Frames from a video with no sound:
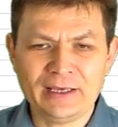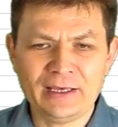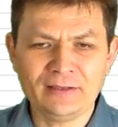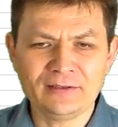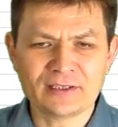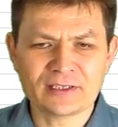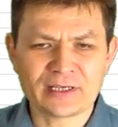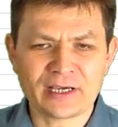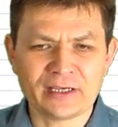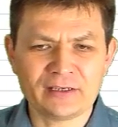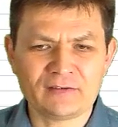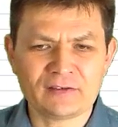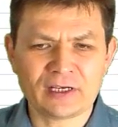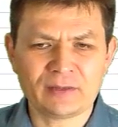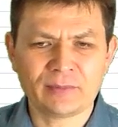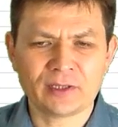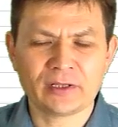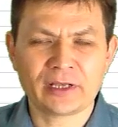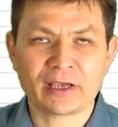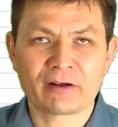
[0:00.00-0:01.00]
Inside
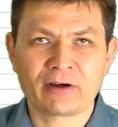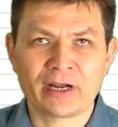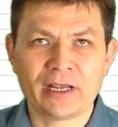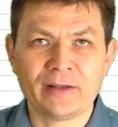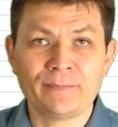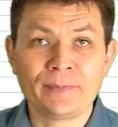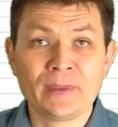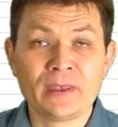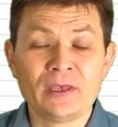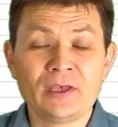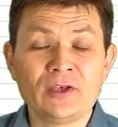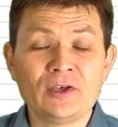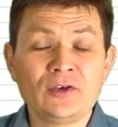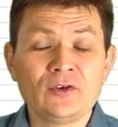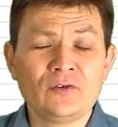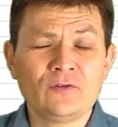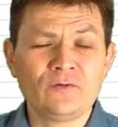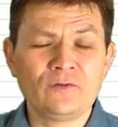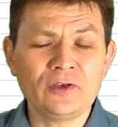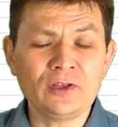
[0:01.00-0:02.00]
table array,
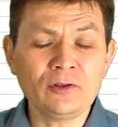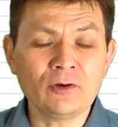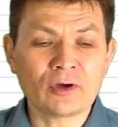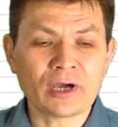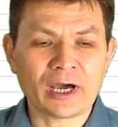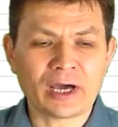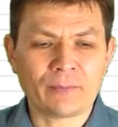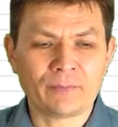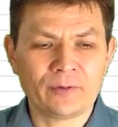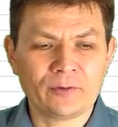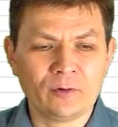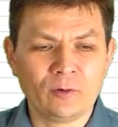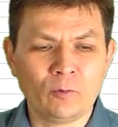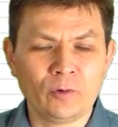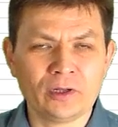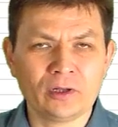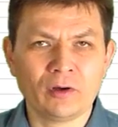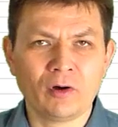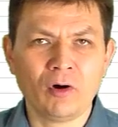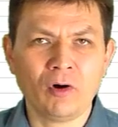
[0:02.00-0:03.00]
Vlookup
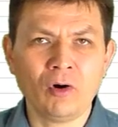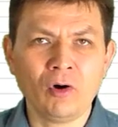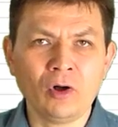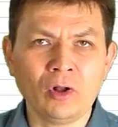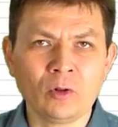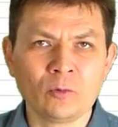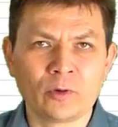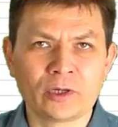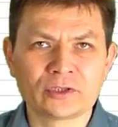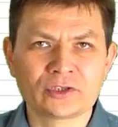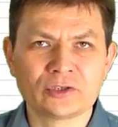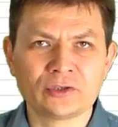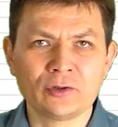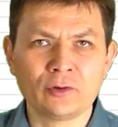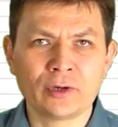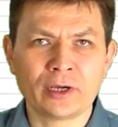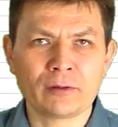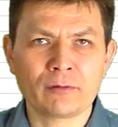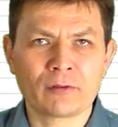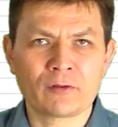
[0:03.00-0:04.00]
will always
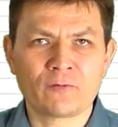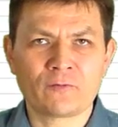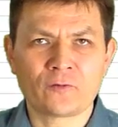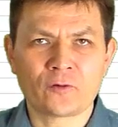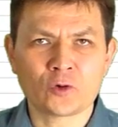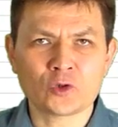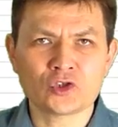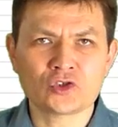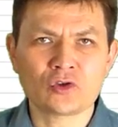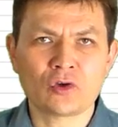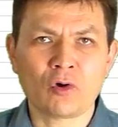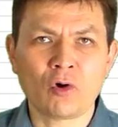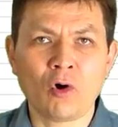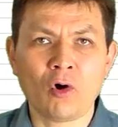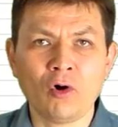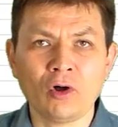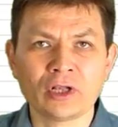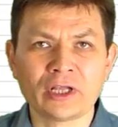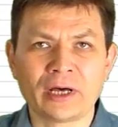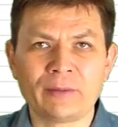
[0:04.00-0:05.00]
look at the first
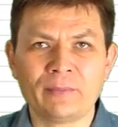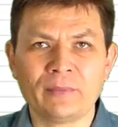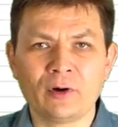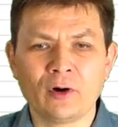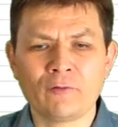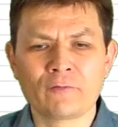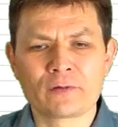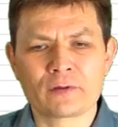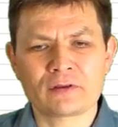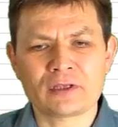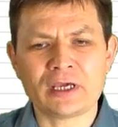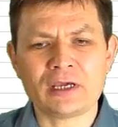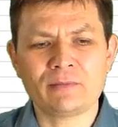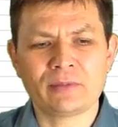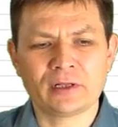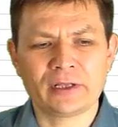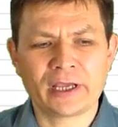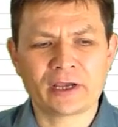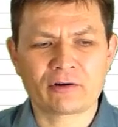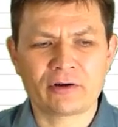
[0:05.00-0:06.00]
column of the
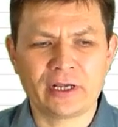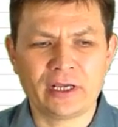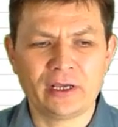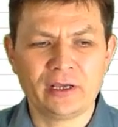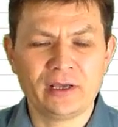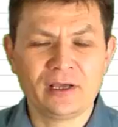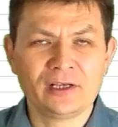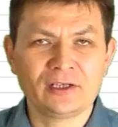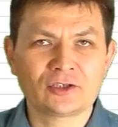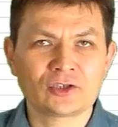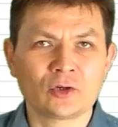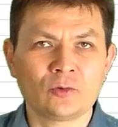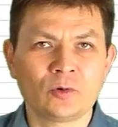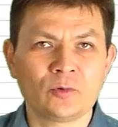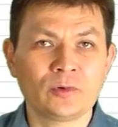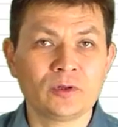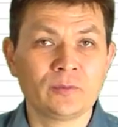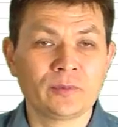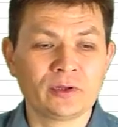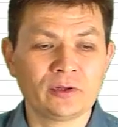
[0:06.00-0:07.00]
table array. So
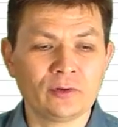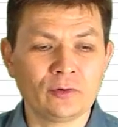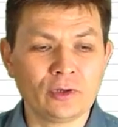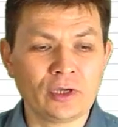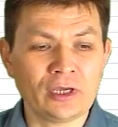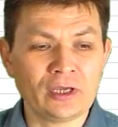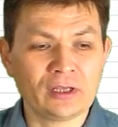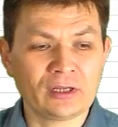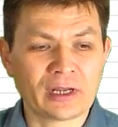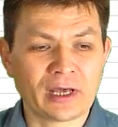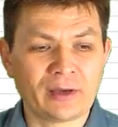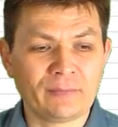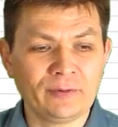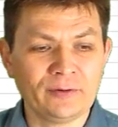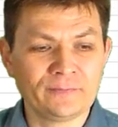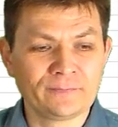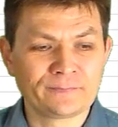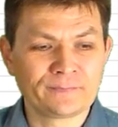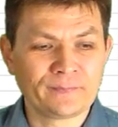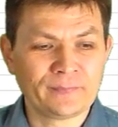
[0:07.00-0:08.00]
we will be looking it
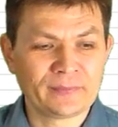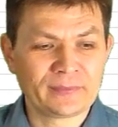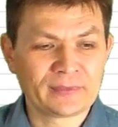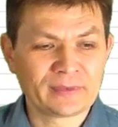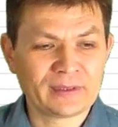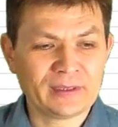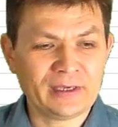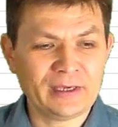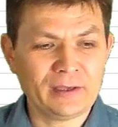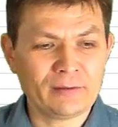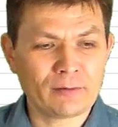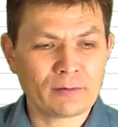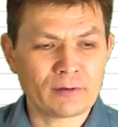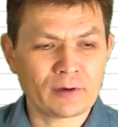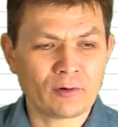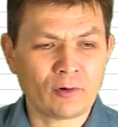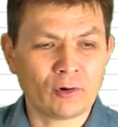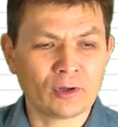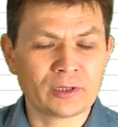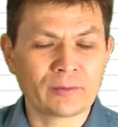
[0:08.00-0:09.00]
up in
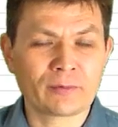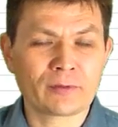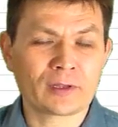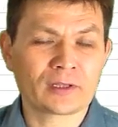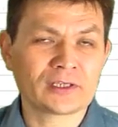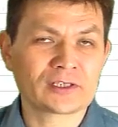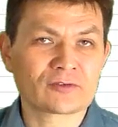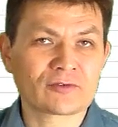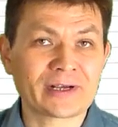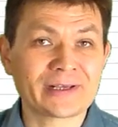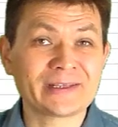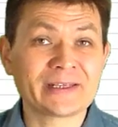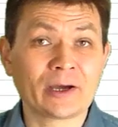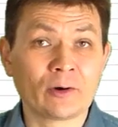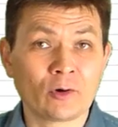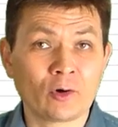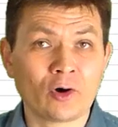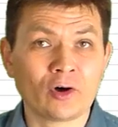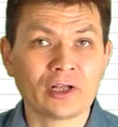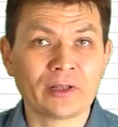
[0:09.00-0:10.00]
the column that is right
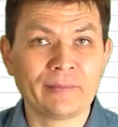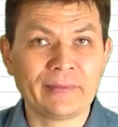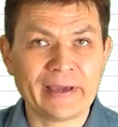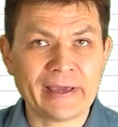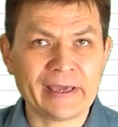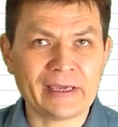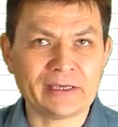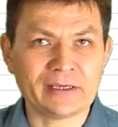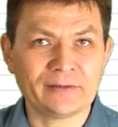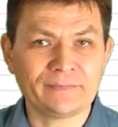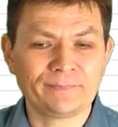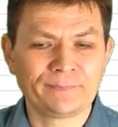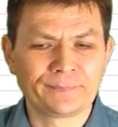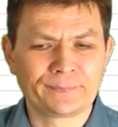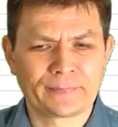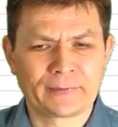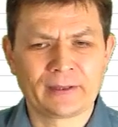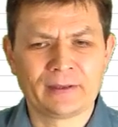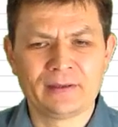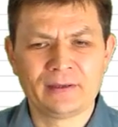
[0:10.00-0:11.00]
now column A,
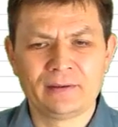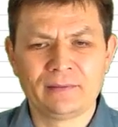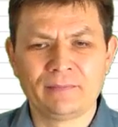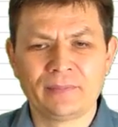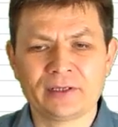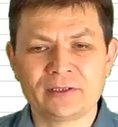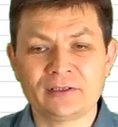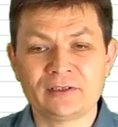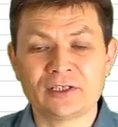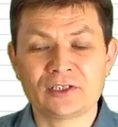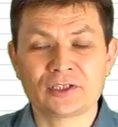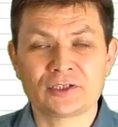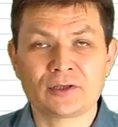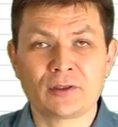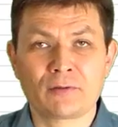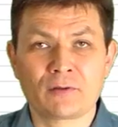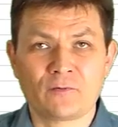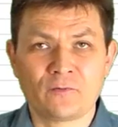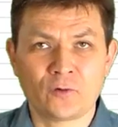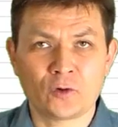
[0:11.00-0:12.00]
but it
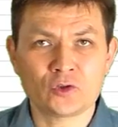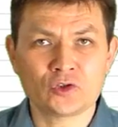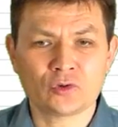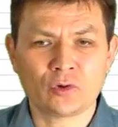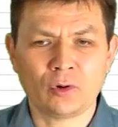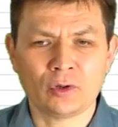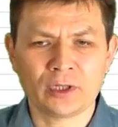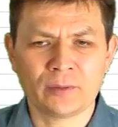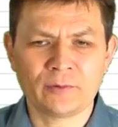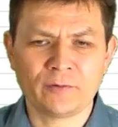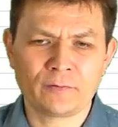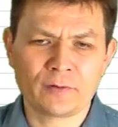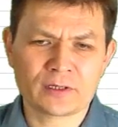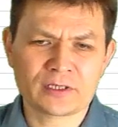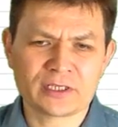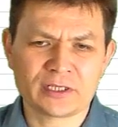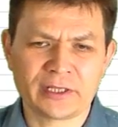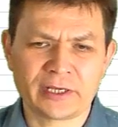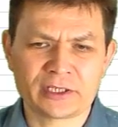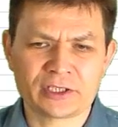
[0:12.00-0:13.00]
is the first column of
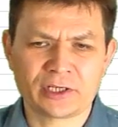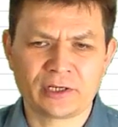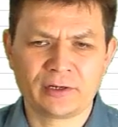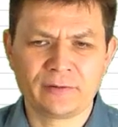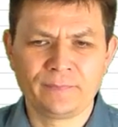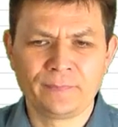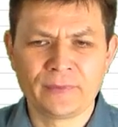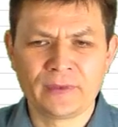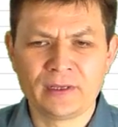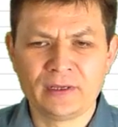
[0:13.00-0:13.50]
the selection.